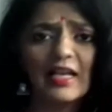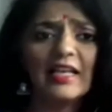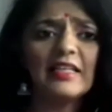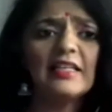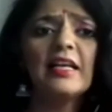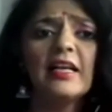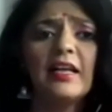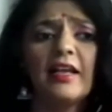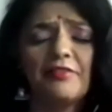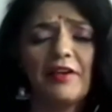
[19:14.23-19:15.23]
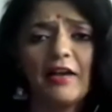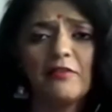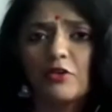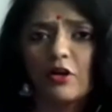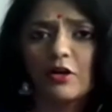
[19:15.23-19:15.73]
And if I have
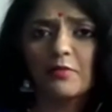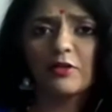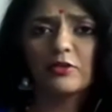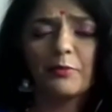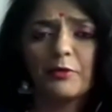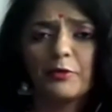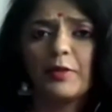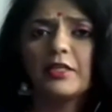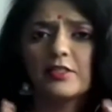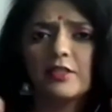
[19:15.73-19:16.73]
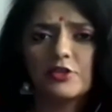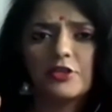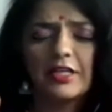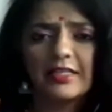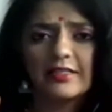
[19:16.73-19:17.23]
to talk about corporate wellness
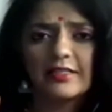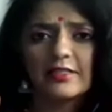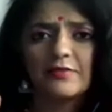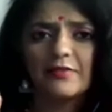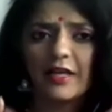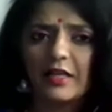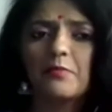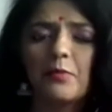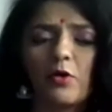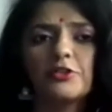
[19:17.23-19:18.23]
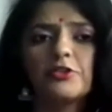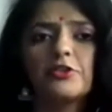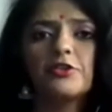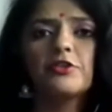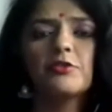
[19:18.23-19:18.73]
culture, it is very
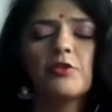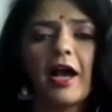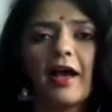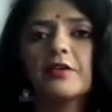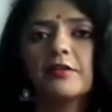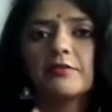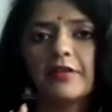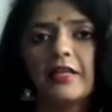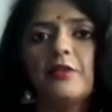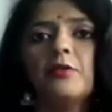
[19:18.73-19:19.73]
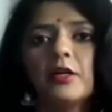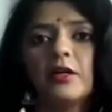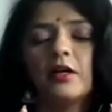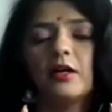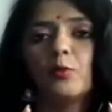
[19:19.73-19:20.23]
important to have a very
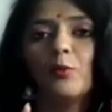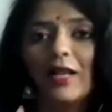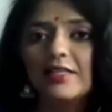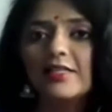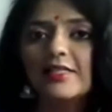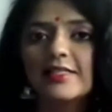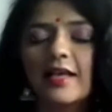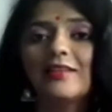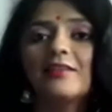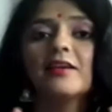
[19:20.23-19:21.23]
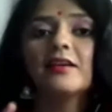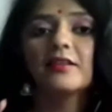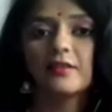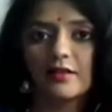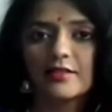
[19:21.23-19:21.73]
well-designed,
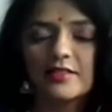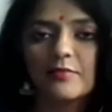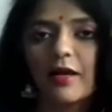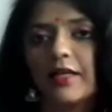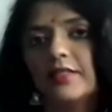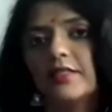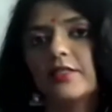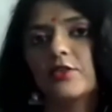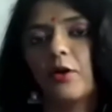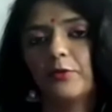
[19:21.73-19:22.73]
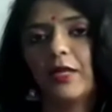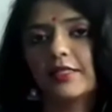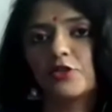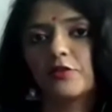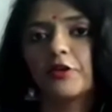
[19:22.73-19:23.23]
customized corporate
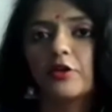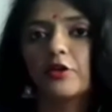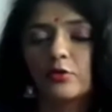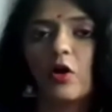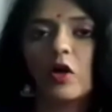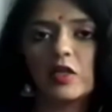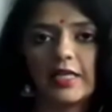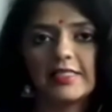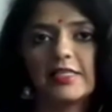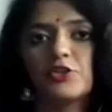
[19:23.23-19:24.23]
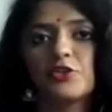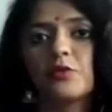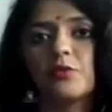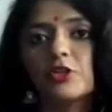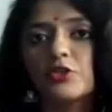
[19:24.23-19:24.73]
wellness culture for your own
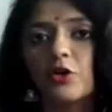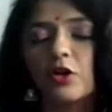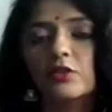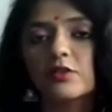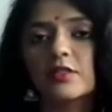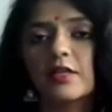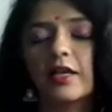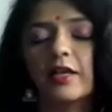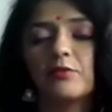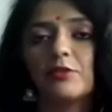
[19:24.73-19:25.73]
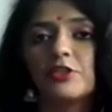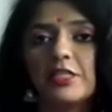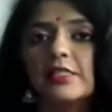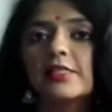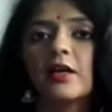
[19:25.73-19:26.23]
organization, which talks and
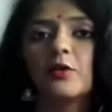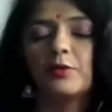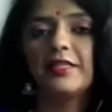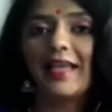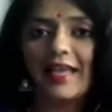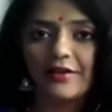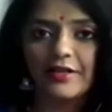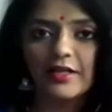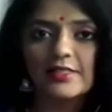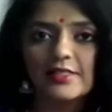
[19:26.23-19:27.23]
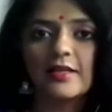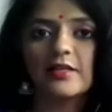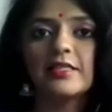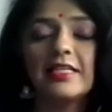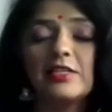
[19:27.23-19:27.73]
which deals with the
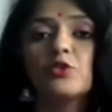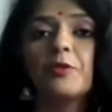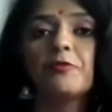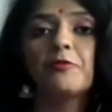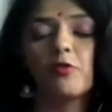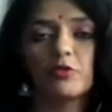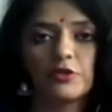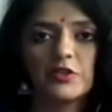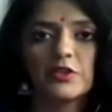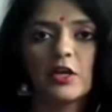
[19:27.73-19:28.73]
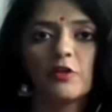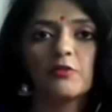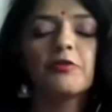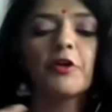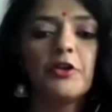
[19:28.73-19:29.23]
areas that need to be
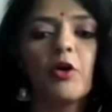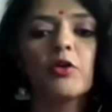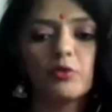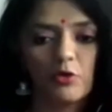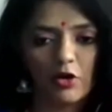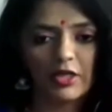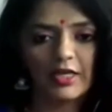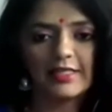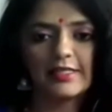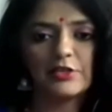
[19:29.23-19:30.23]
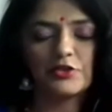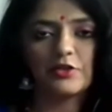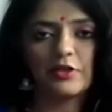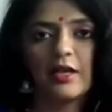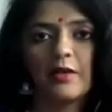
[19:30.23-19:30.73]
focused for your own
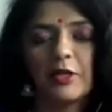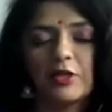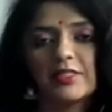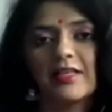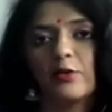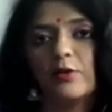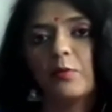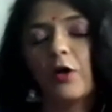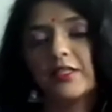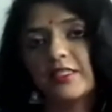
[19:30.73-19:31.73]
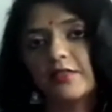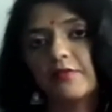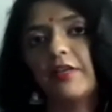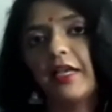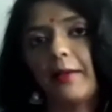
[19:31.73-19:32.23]
organization, because that will
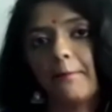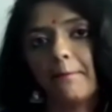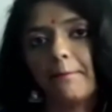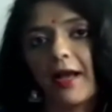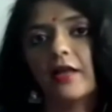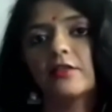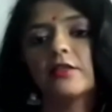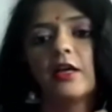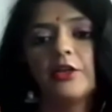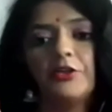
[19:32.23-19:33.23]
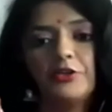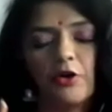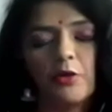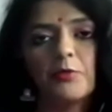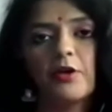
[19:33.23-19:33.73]
positively impact
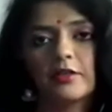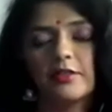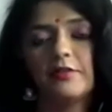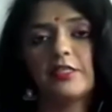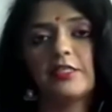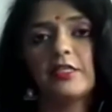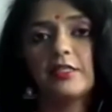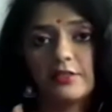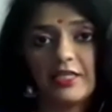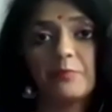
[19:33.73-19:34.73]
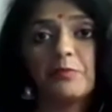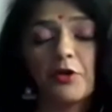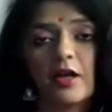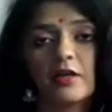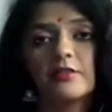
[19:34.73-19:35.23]
your productivity, the
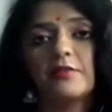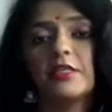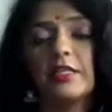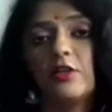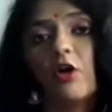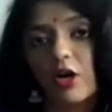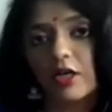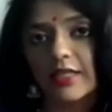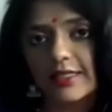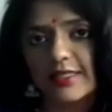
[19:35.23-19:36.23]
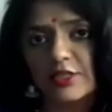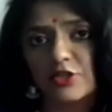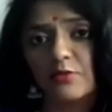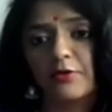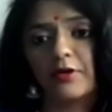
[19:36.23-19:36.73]
team productivity, the
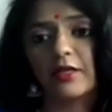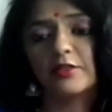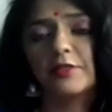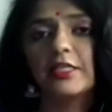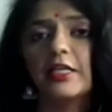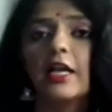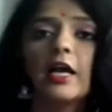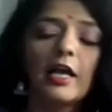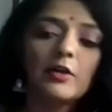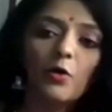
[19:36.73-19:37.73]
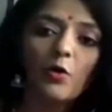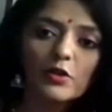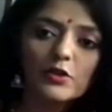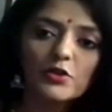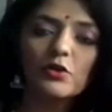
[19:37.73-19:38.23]
organization's productivity,
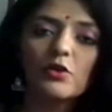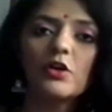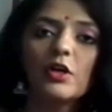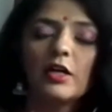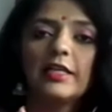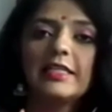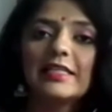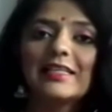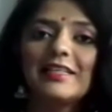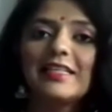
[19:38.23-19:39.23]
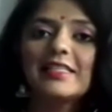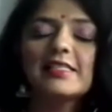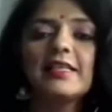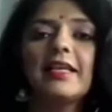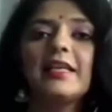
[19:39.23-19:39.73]
and also
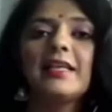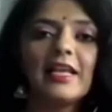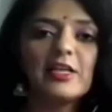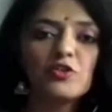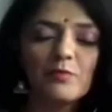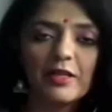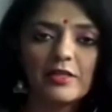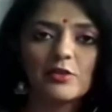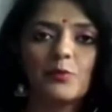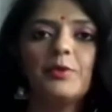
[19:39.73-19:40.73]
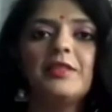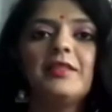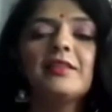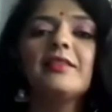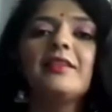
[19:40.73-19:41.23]
increase the engagement
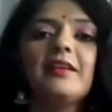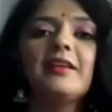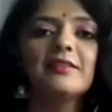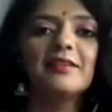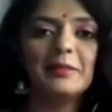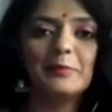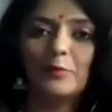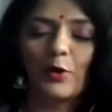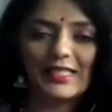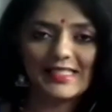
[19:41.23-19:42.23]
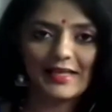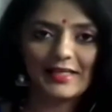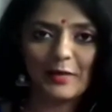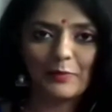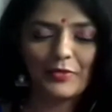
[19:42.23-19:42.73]
within the
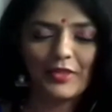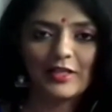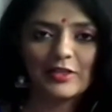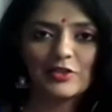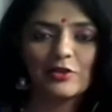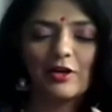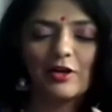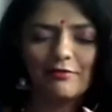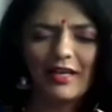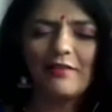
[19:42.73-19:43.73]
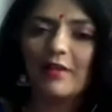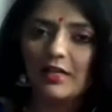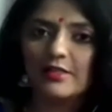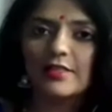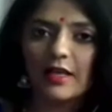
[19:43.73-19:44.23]
employee setup. So a
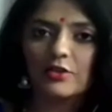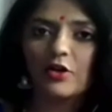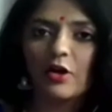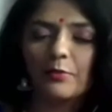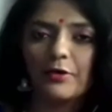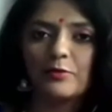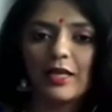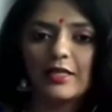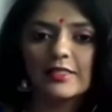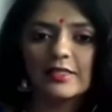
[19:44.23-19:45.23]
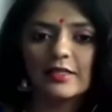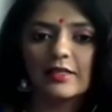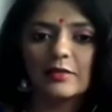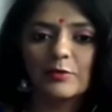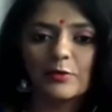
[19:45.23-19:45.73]
very well-designed corporate
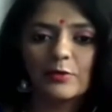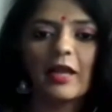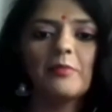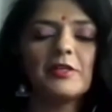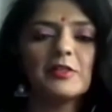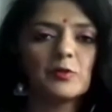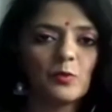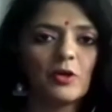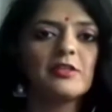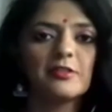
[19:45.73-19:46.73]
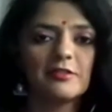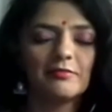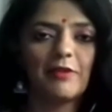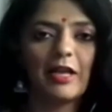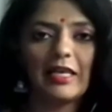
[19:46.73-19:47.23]
wellness program is
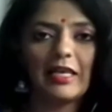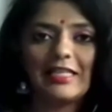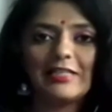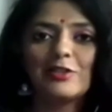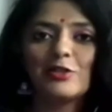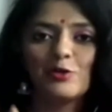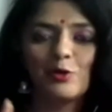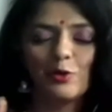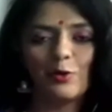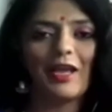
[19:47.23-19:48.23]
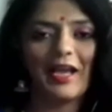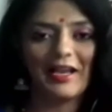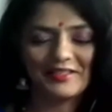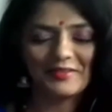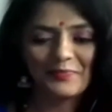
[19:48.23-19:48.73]
what one needs to look at.